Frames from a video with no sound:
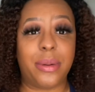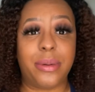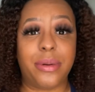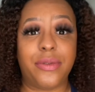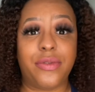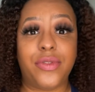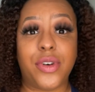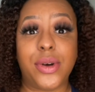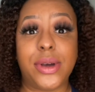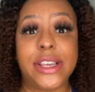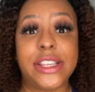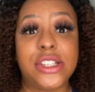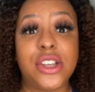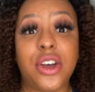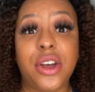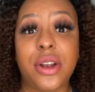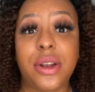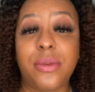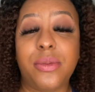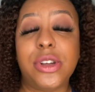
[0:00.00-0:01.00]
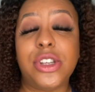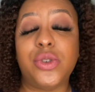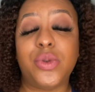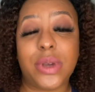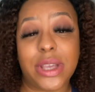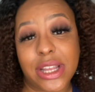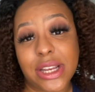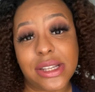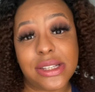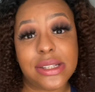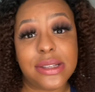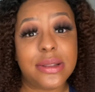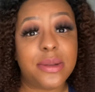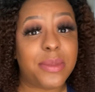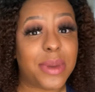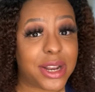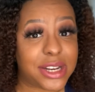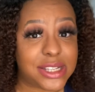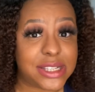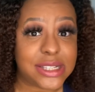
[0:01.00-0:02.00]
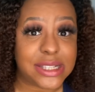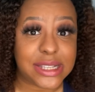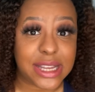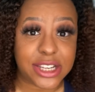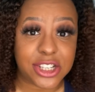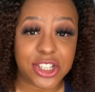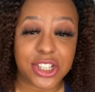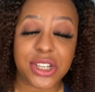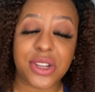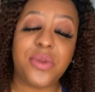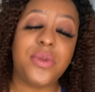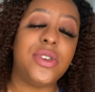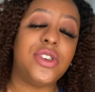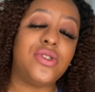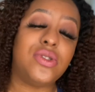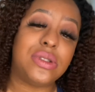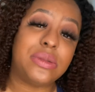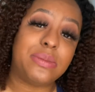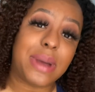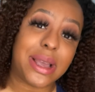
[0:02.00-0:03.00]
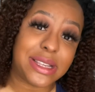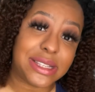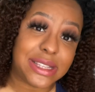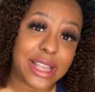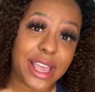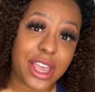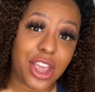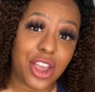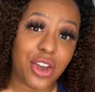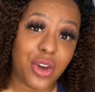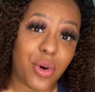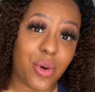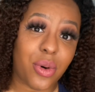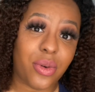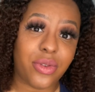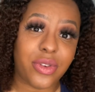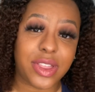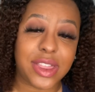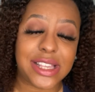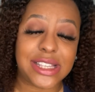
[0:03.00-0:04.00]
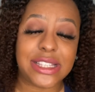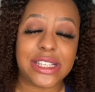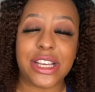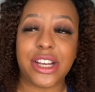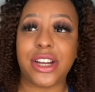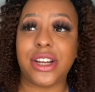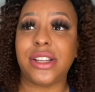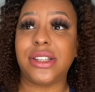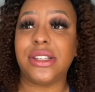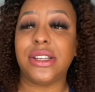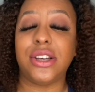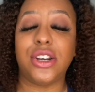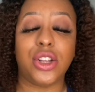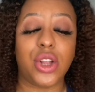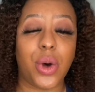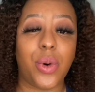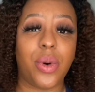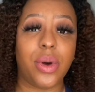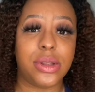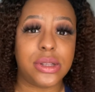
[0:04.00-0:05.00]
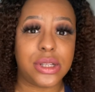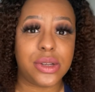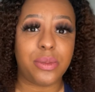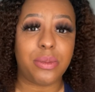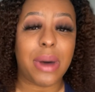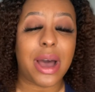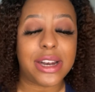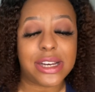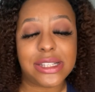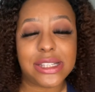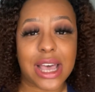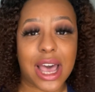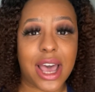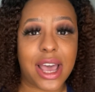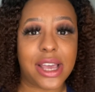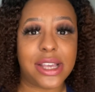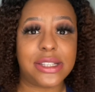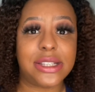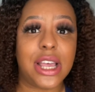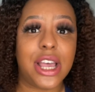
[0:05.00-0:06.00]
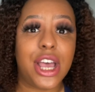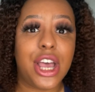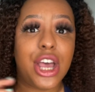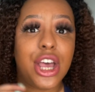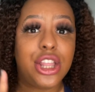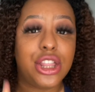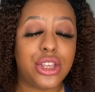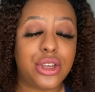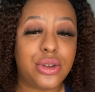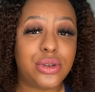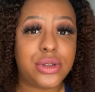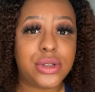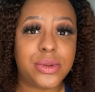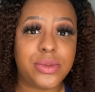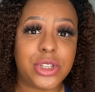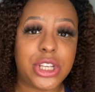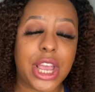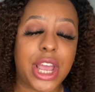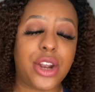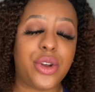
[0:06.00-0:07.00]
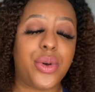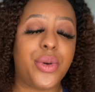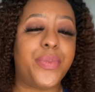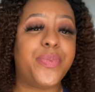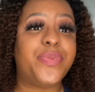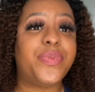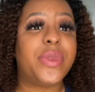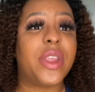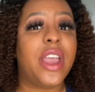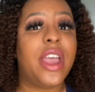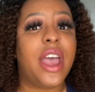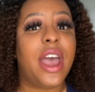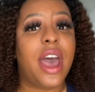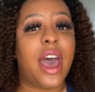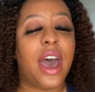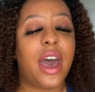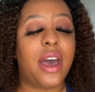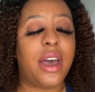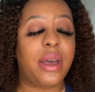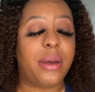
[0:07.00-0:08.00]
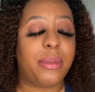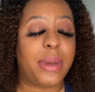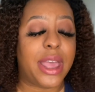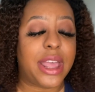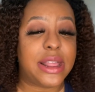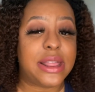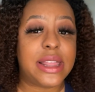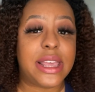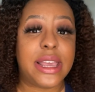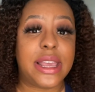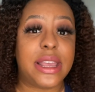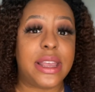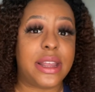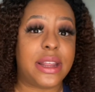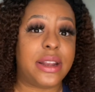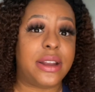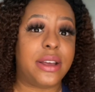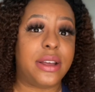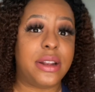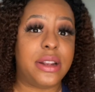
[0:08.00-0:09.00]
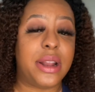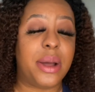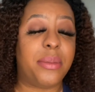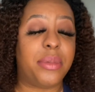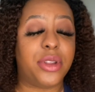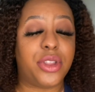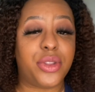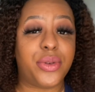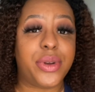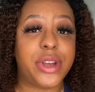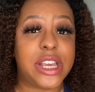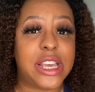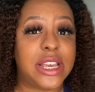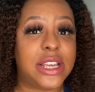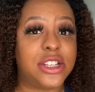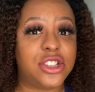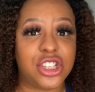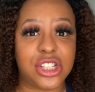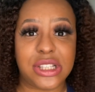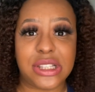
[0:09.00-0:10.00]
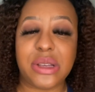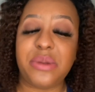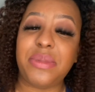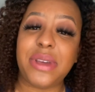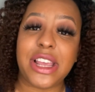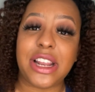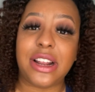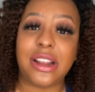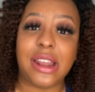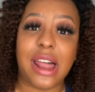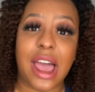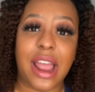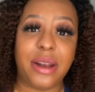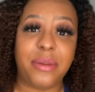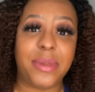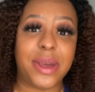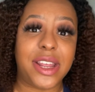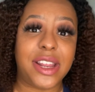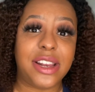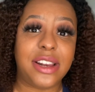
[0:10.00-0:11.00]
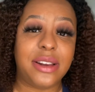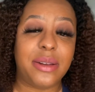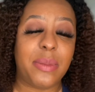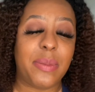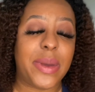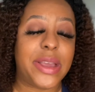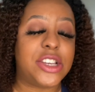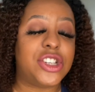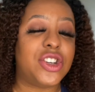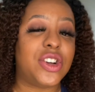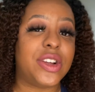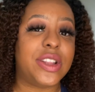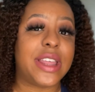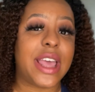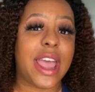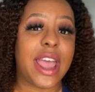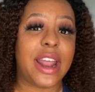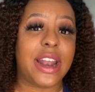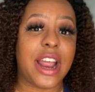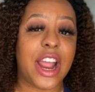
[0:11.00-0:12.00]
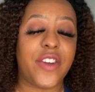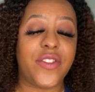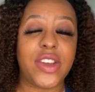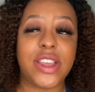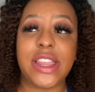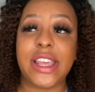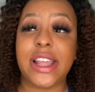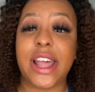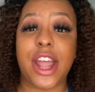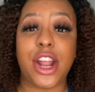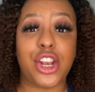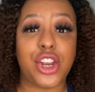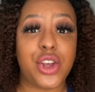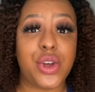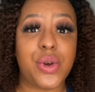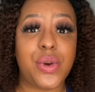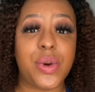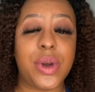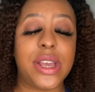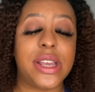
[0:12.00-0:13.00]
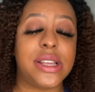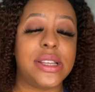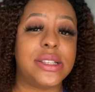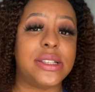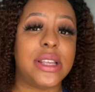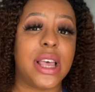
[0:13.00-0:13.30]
Focus on, which will get us to the monetization, which was my second goal for this year, to monetize the YouTube channel. And then number 3 is just to be in alignment. Make sure that everything I do is